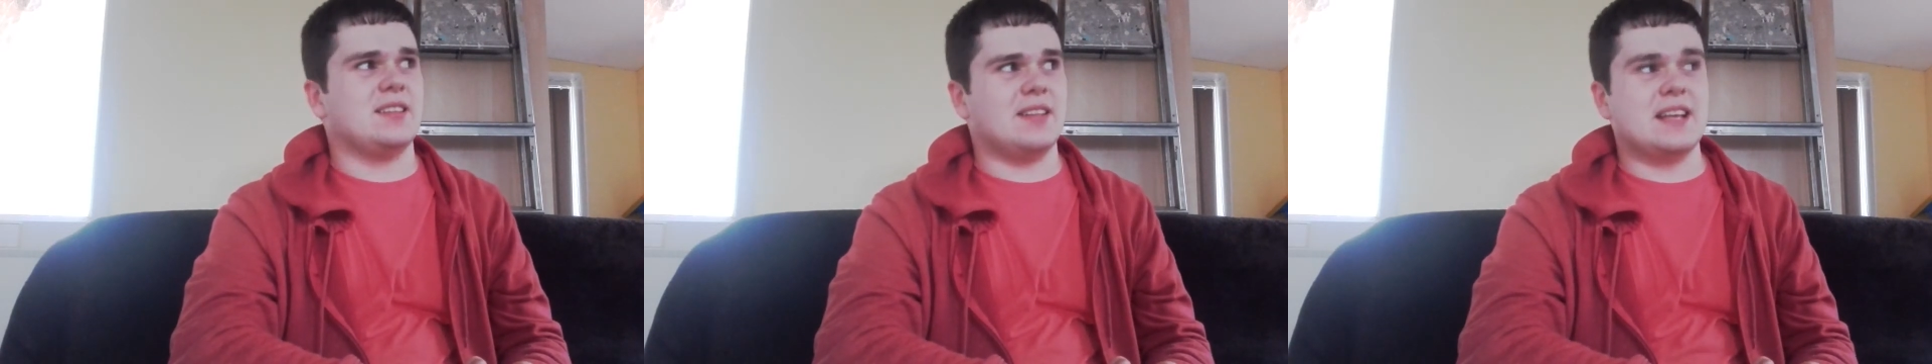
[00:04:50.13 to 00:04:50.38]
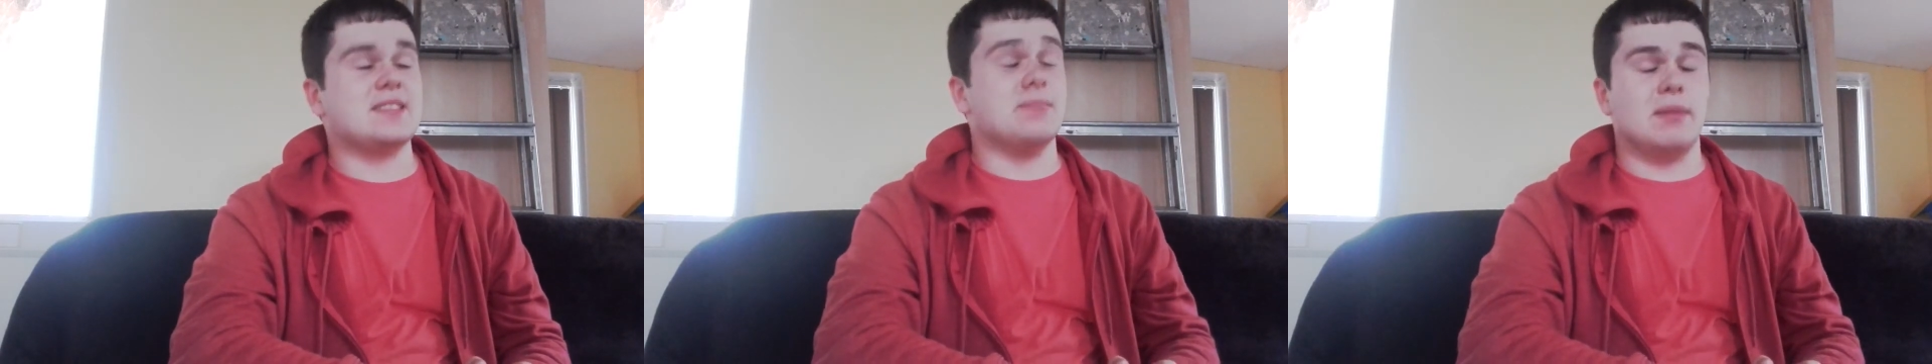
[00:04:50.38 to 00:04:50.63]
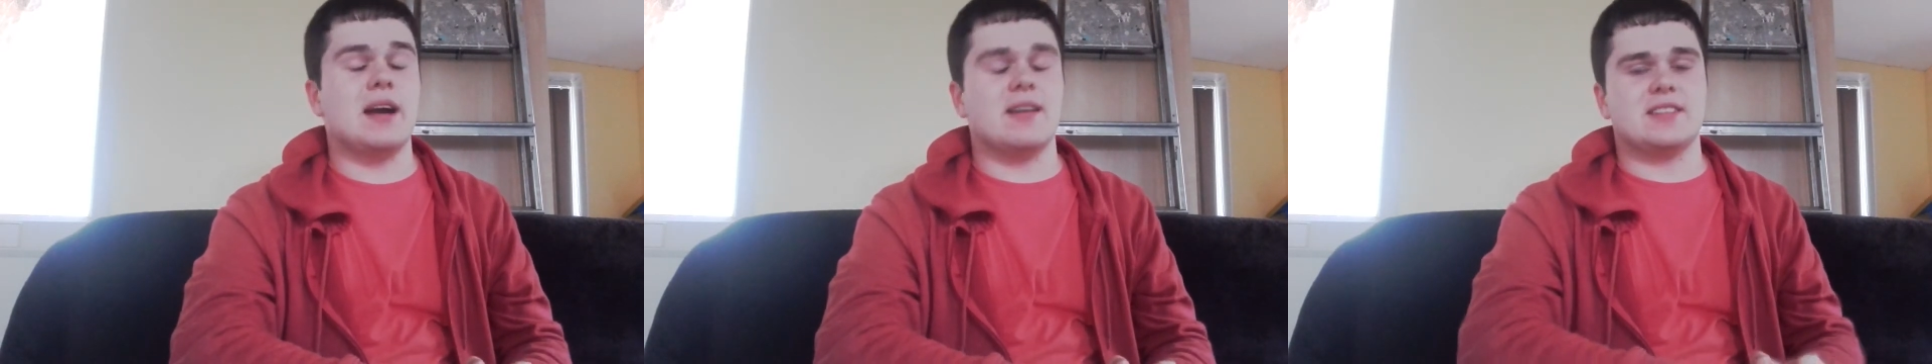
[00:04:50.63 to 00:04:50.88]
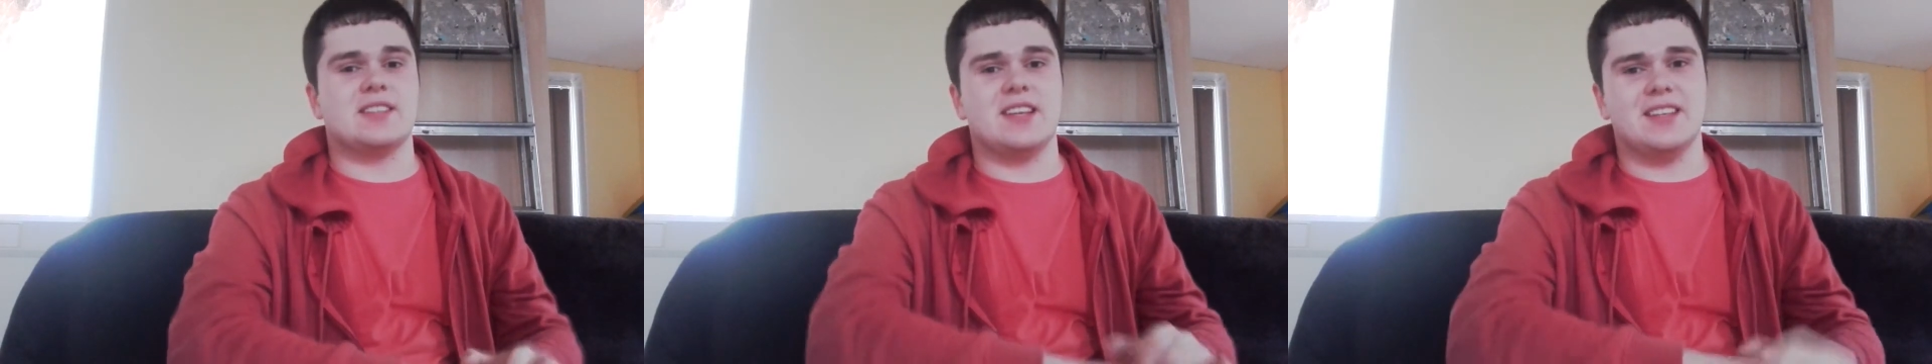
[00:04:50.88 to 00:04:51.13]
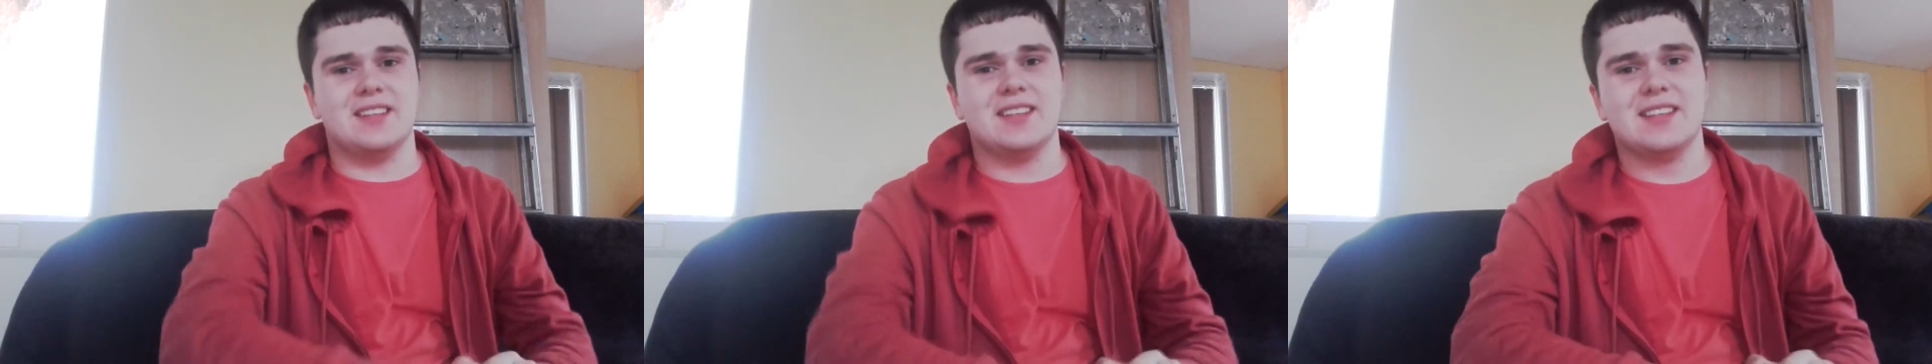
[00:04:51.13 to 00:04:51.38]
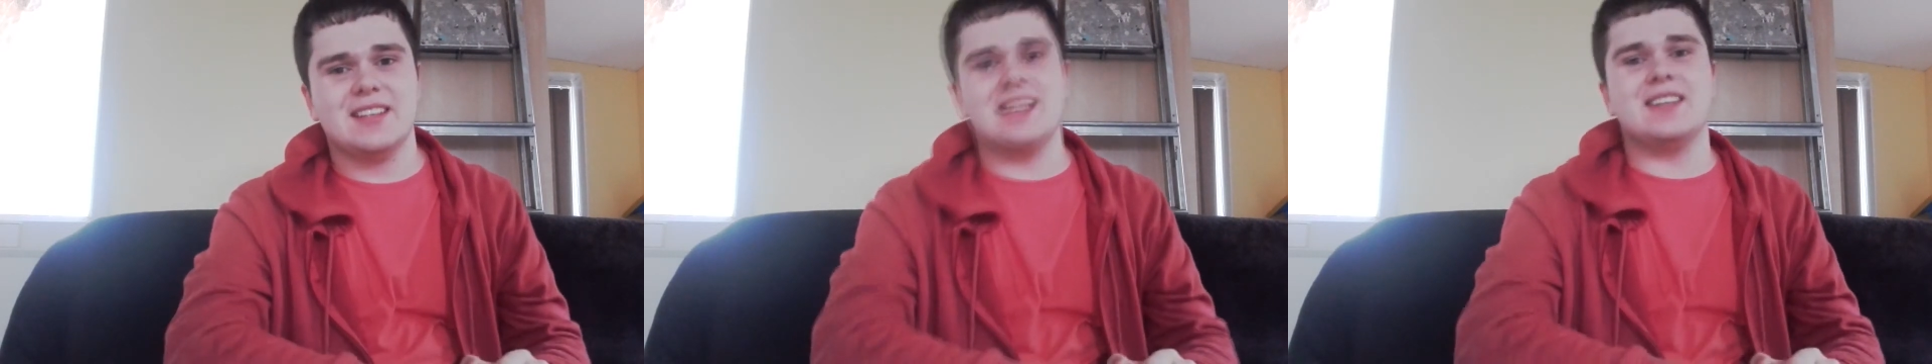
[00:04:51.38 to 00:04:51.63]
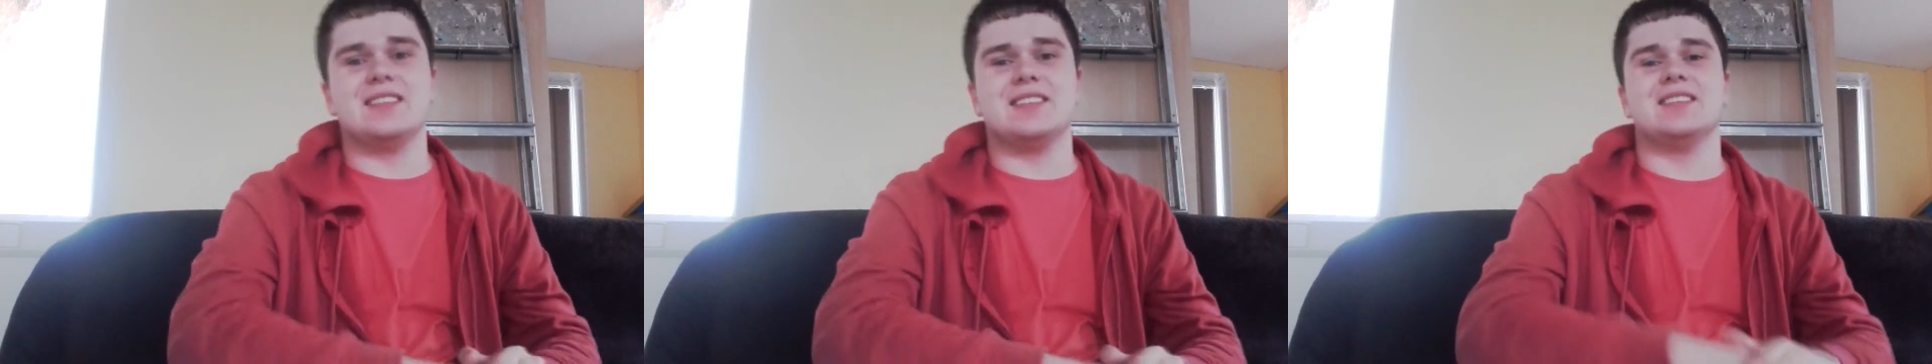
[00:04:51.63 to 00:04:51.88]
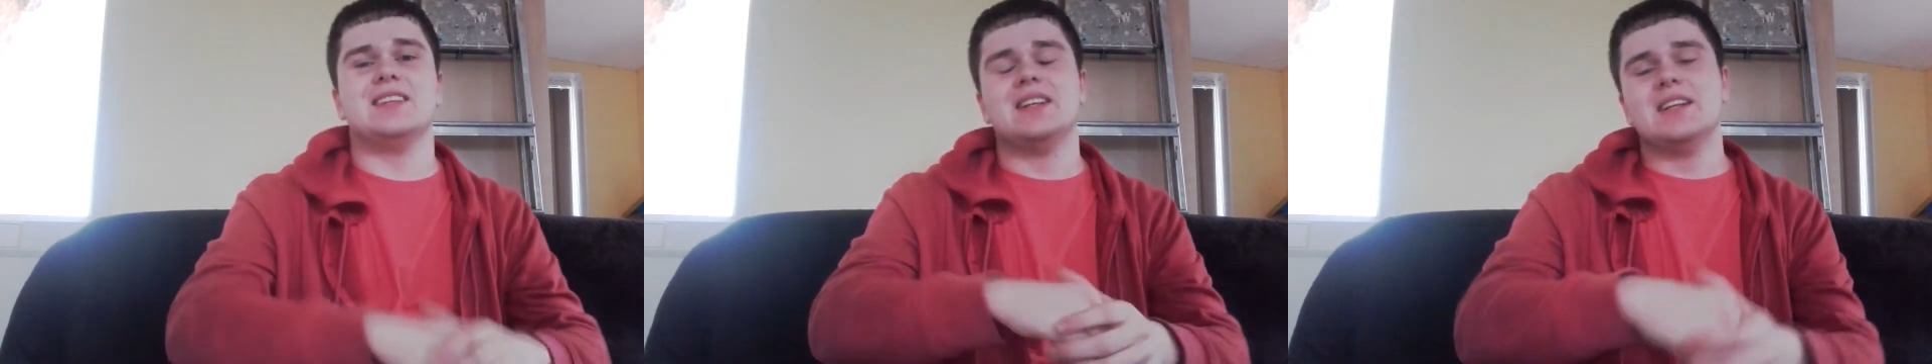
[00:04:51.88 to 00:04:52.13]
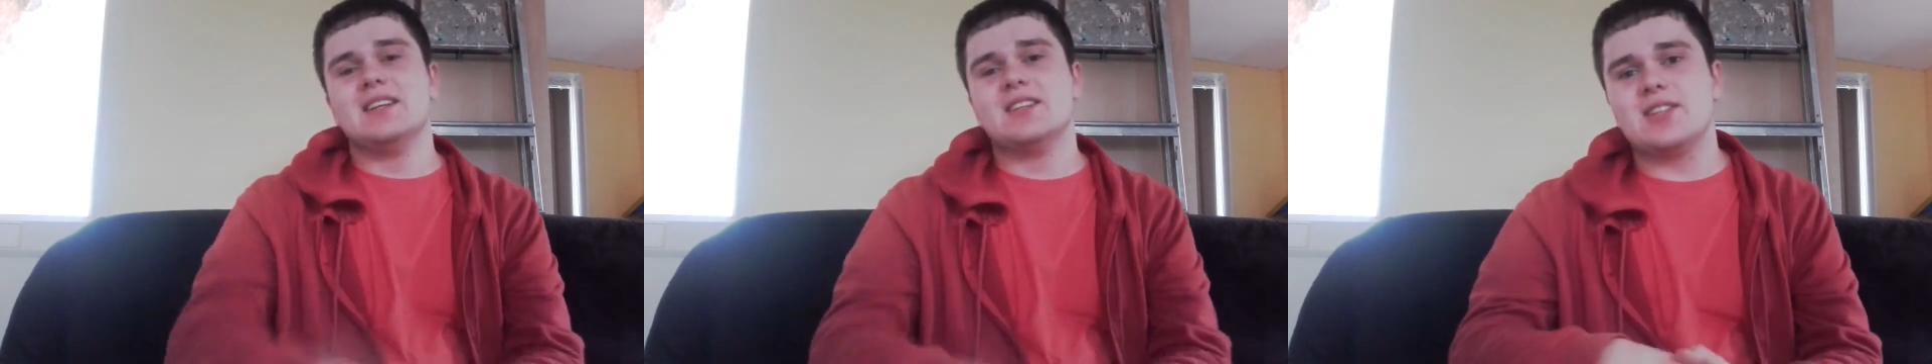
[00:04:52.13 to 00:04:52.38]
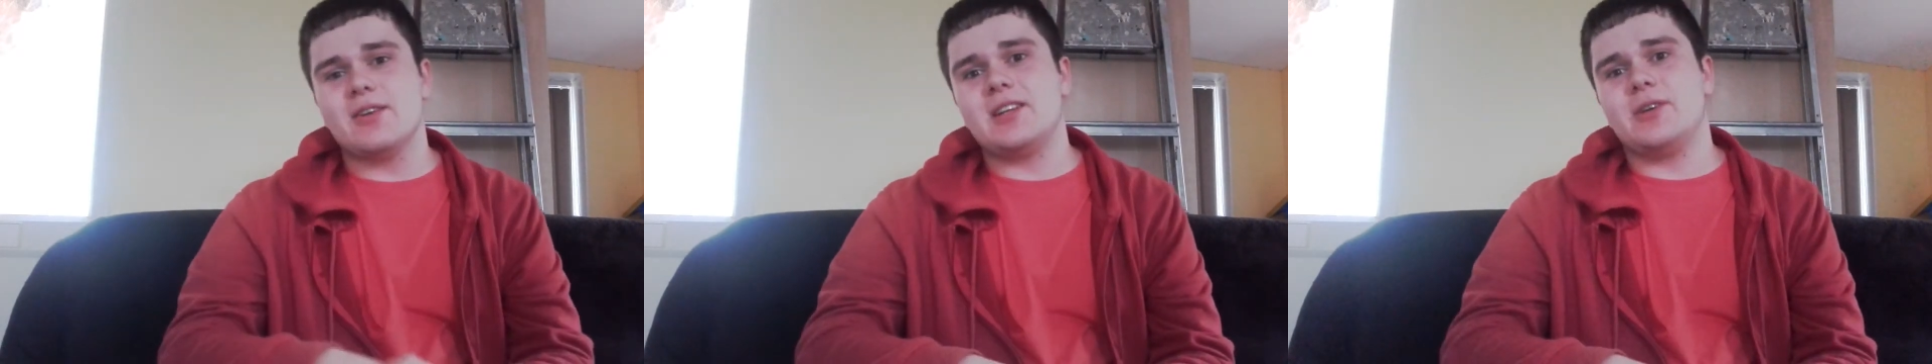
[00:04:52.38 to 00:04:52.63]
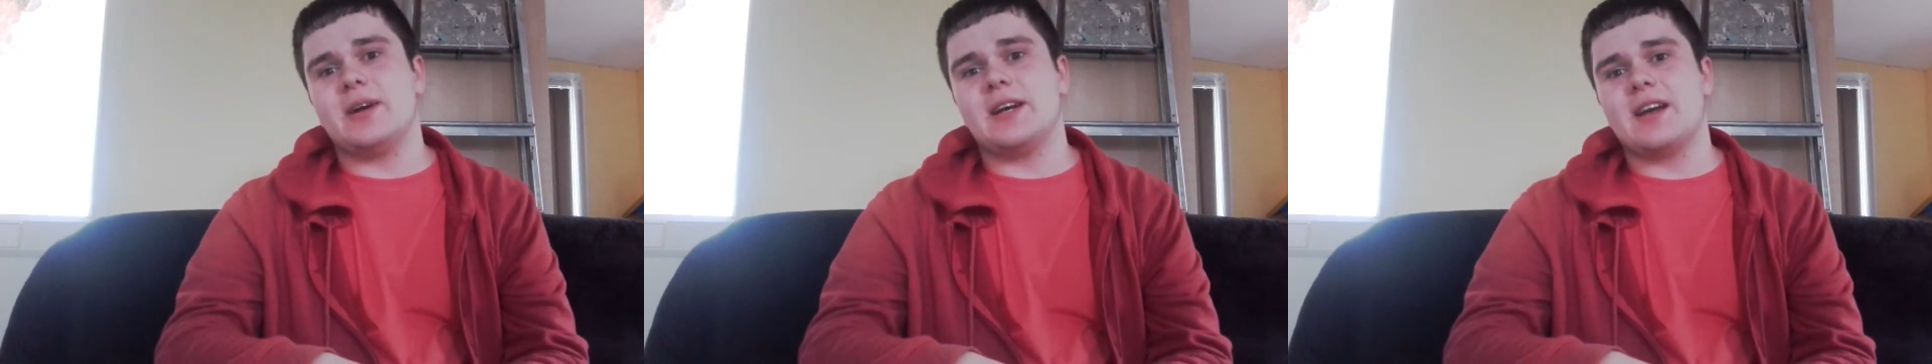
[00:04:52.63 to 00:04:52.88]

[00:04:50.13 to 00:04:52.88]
That's embarrassing. So anyway